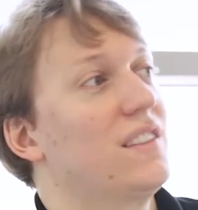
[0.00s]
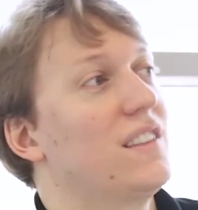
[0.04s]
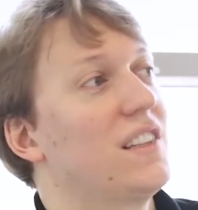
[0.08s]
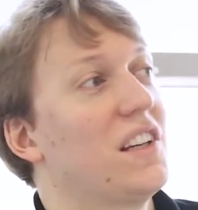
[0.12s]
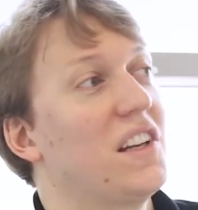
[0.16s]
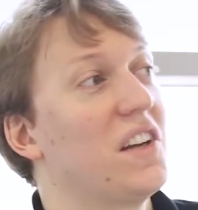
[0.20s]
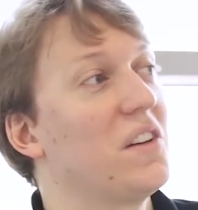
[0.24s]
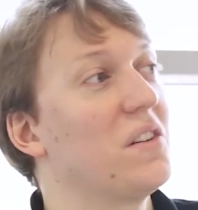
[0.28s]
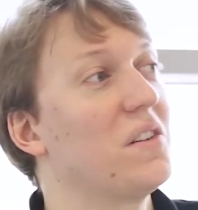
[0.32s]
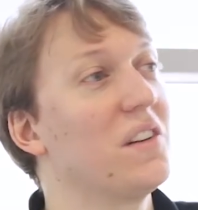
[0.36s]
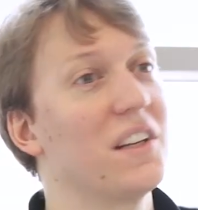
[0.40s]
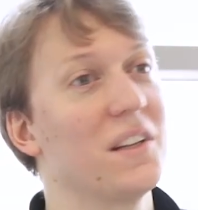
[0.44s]

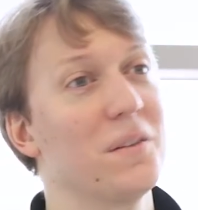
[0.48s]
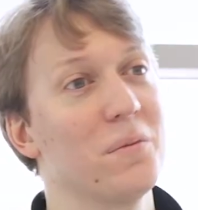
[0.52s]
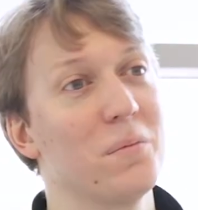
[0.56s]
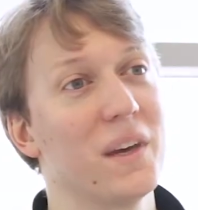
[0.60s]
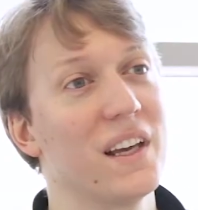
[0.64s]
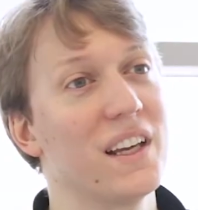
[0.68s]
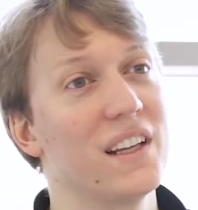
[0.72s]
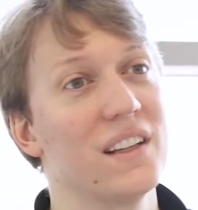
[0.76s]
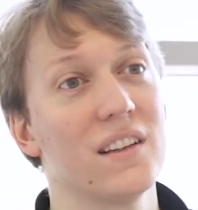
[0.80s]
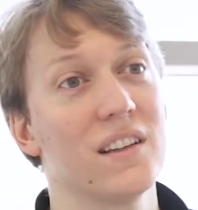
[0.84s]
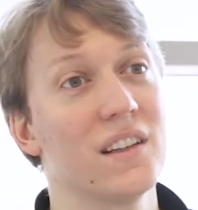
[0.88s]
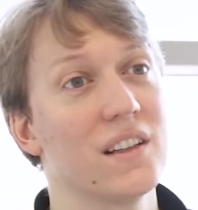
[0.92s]
can only
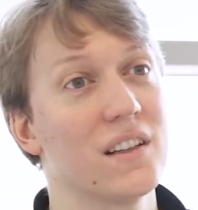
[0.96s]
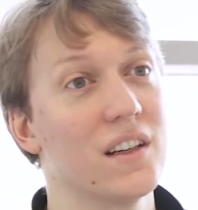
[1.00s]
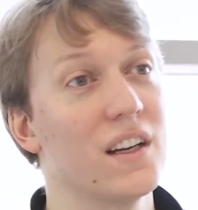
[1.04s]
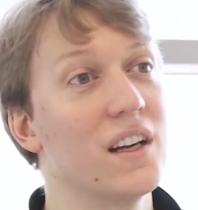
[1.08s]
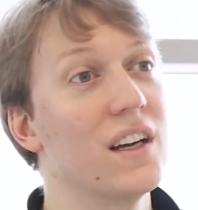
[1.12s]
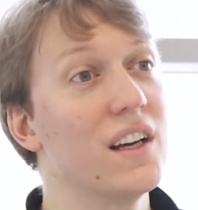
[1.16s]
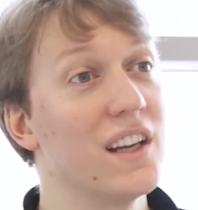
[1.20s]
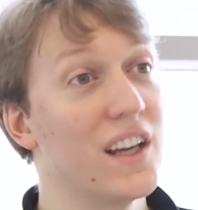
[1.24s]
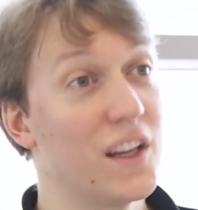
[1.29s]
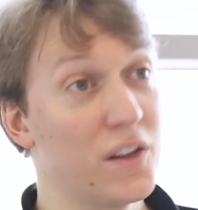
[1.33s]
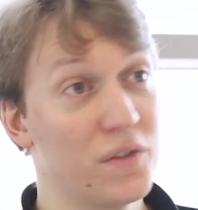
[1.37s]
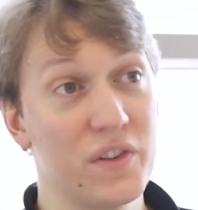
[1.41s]
mean that
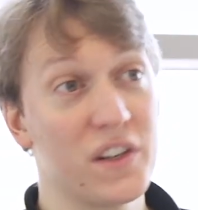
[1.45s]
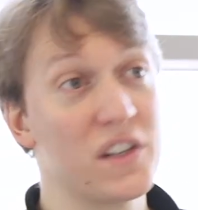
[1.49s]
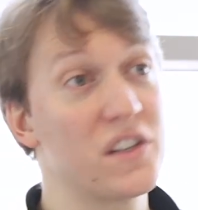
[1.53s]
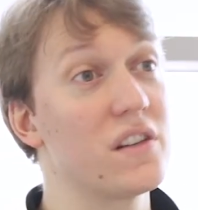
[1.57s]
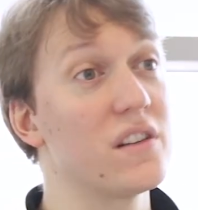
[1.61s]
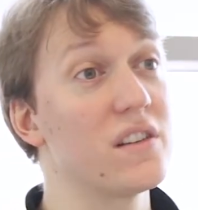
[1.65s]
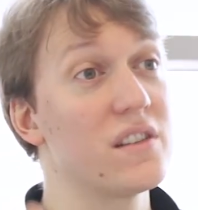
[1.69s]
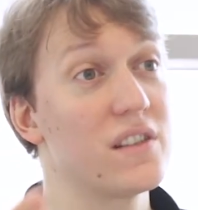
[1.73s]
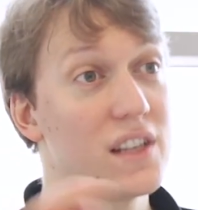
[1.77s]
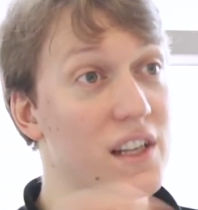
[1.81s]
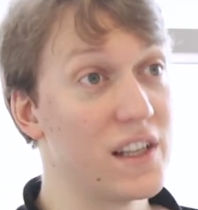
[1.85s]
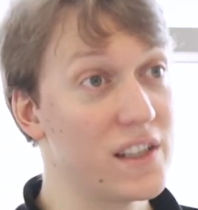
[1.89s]

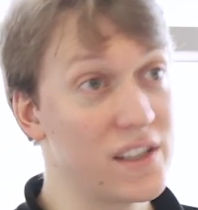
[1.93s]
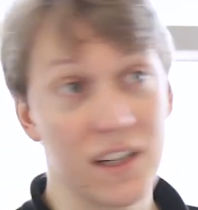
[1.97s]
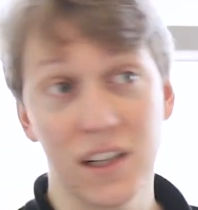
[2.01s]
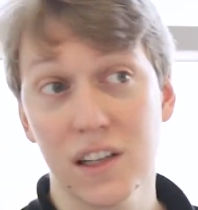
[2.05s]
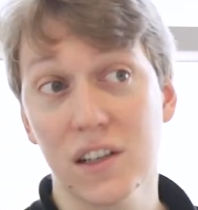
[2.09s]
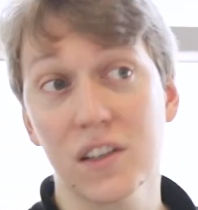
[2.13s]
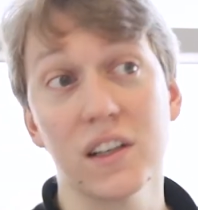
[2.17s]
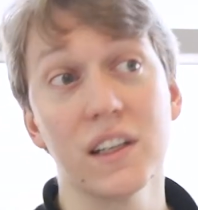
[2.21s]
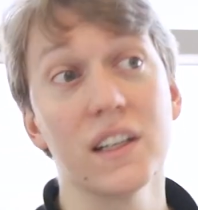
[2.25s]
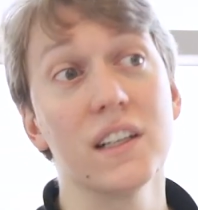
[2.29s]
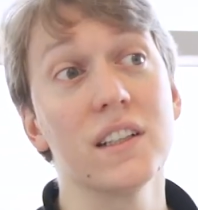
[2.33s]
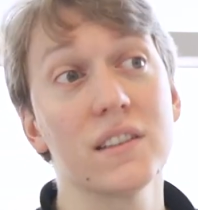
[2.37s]
efficiency is
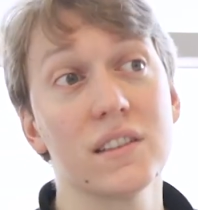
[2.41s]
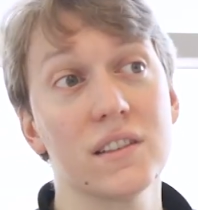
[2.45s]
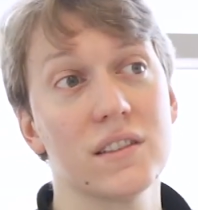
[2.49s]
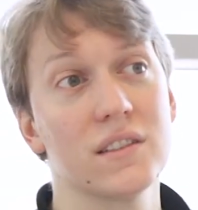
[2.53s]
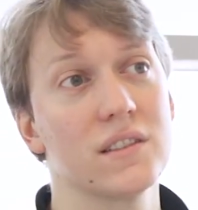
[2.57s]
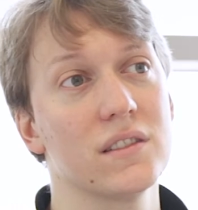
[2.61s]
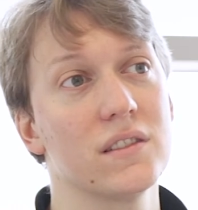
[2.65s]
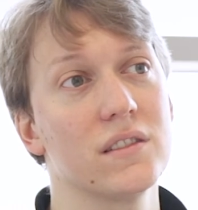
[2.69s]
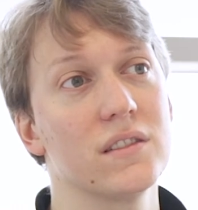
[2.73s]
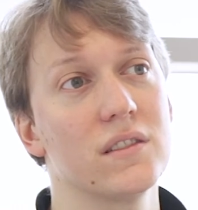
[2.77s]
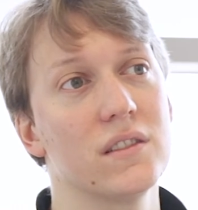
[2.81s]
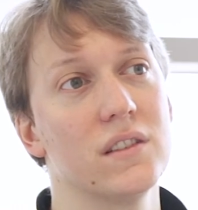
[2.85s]
increased.
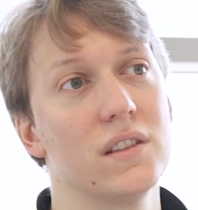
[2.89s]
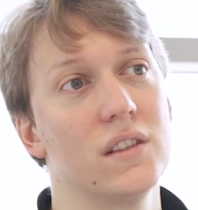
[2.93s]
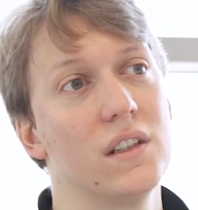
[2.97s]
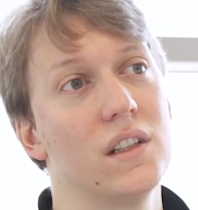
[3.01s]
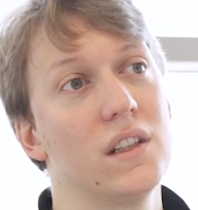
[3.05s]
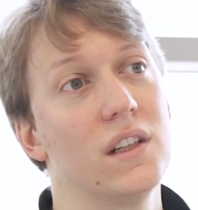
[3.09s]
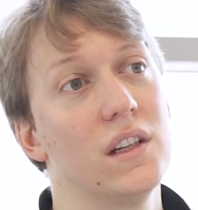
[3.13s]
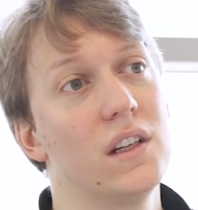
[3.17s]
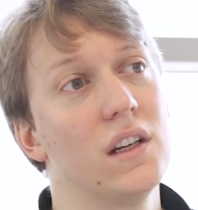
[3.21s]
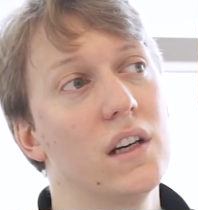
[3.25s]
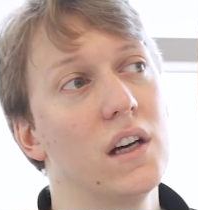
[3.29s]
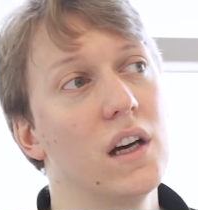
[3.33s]

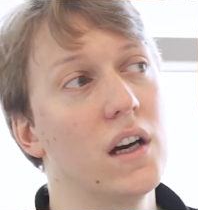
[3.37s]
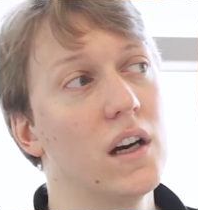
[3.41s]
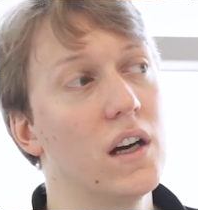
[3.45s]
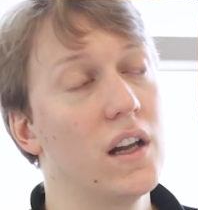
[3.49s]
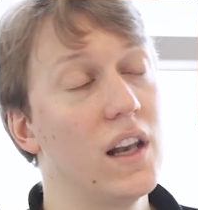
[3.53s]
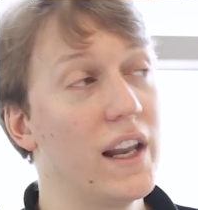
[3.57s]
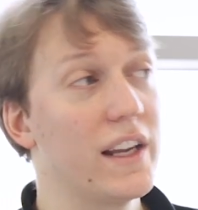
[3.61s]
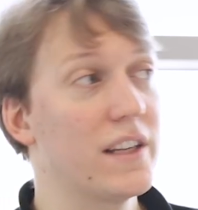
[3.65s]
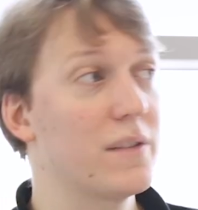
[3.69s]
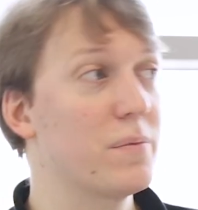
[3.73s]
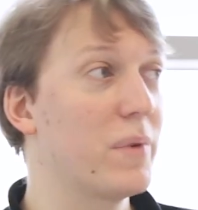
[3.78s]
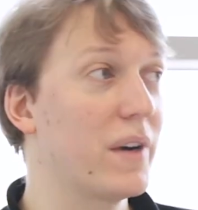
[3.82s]
Uh,
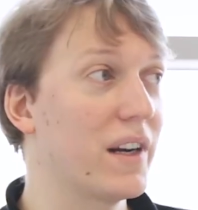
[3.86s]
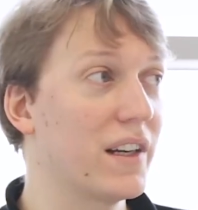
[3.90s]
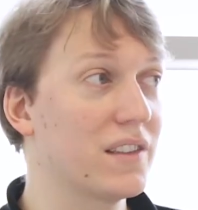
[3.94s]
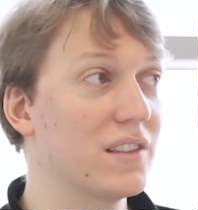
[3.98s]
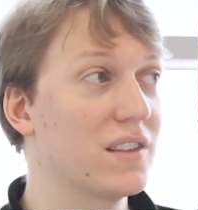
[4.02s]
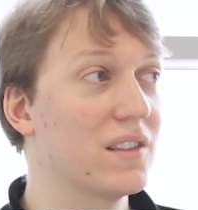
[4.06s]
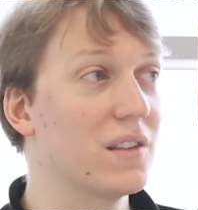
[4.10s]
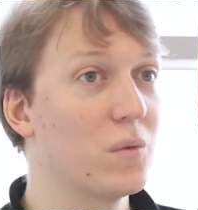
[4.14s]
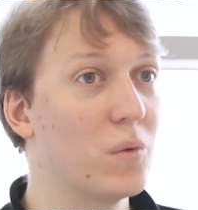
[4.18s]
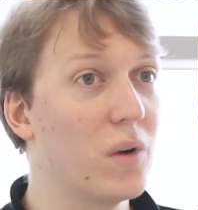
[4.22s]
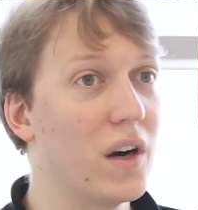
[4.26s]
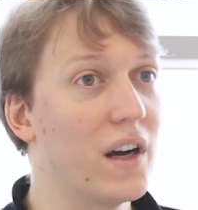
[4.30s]
less breaks
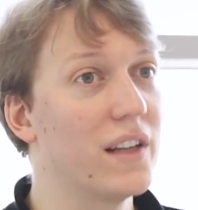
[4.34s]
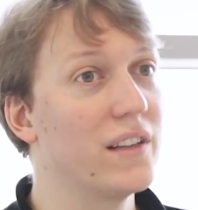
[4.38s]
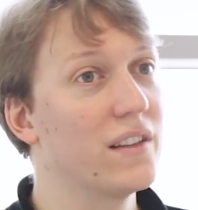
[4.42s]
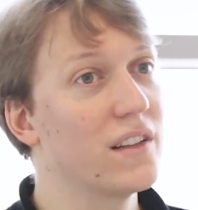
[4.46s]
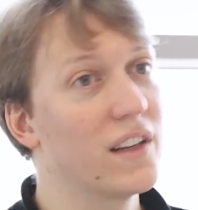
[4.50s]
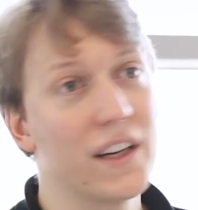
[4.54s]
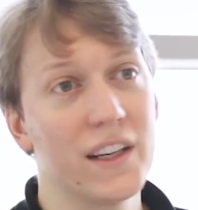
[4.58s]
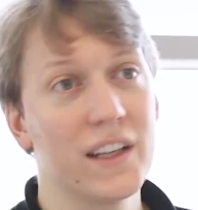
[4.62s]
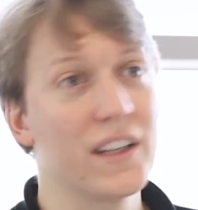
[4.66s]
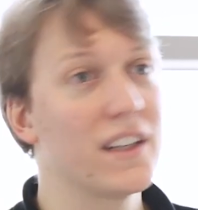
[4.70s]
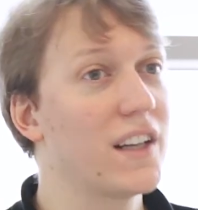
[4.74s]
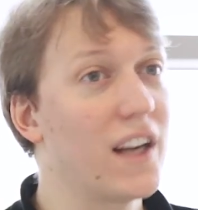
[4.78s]
for the winder.
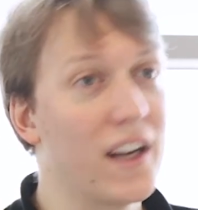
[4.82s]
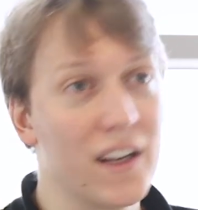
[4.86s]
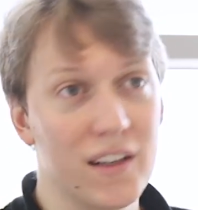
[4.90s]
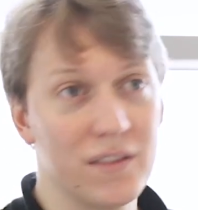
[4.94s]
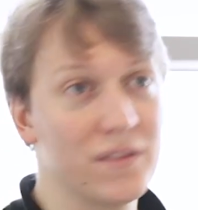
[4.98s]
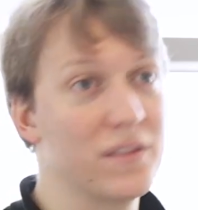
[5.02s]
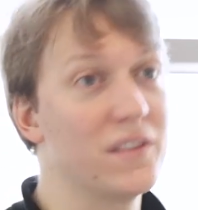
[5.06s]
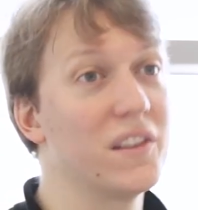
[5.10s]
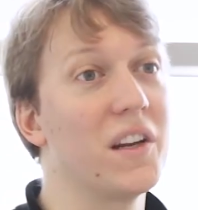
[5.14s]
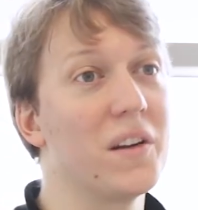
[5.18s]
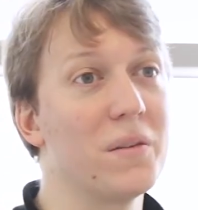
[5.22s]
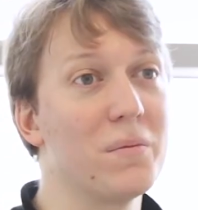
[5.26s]
It kind
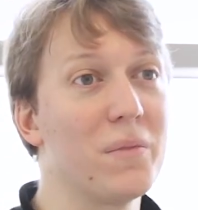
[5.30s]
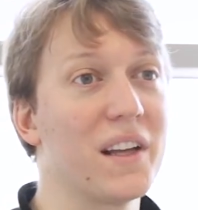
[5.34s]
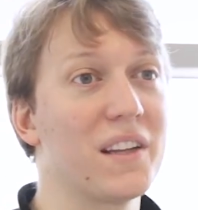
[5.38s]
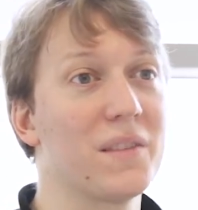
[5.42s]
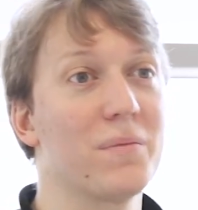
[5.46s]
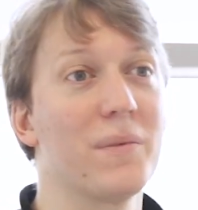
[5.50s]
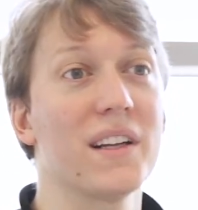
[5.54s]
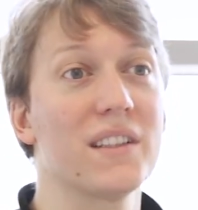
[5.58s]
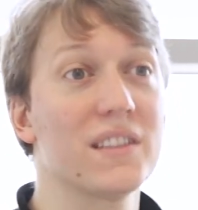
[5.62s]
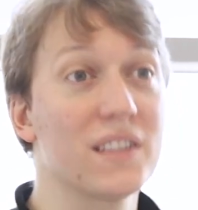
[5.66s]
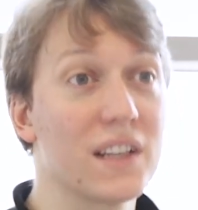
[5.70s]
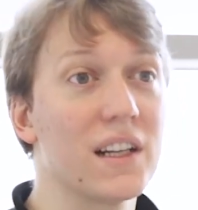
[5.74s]
of, you know,
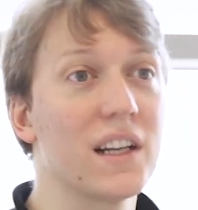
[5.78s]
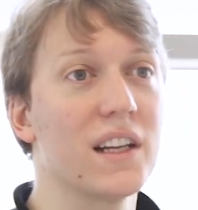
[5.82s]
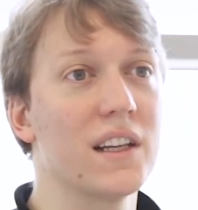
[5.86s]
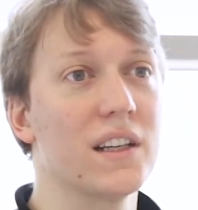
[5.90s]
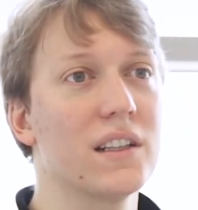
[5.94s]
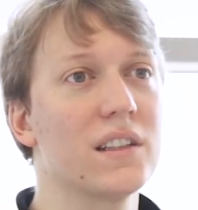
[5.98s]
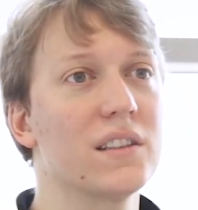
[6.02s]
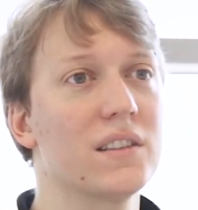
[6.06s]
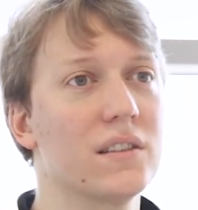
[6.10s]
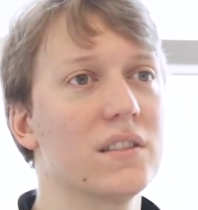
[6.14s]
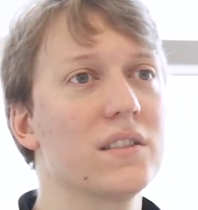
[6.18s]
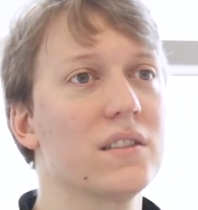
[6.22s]
mathematically,
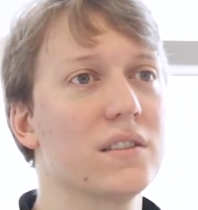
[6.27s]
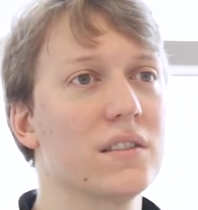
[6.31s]
it,